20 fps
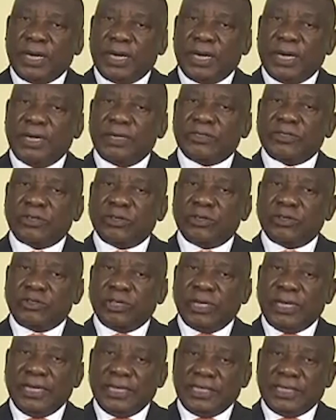and
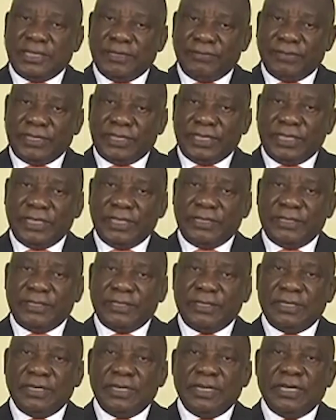social
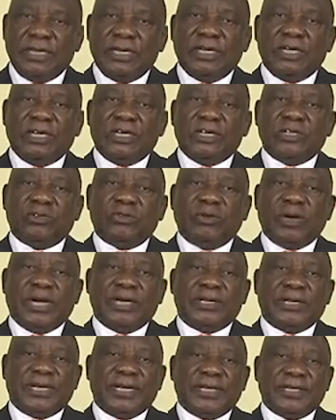activities, to
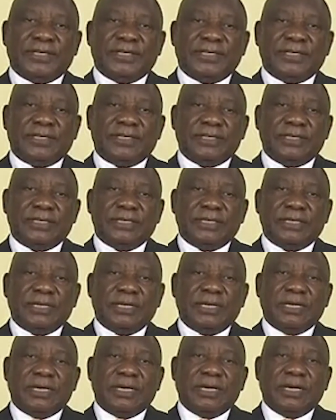address
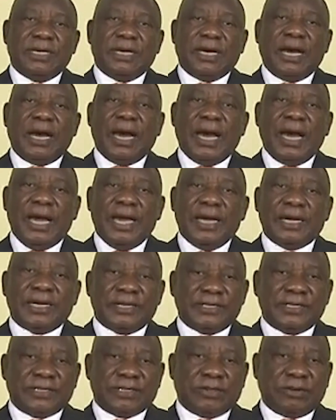high
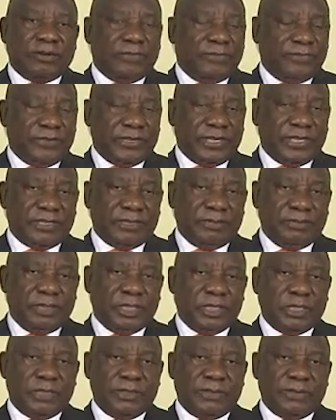risk of
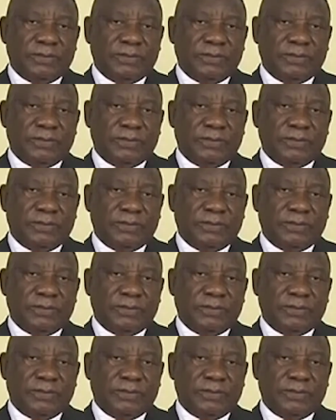transmission.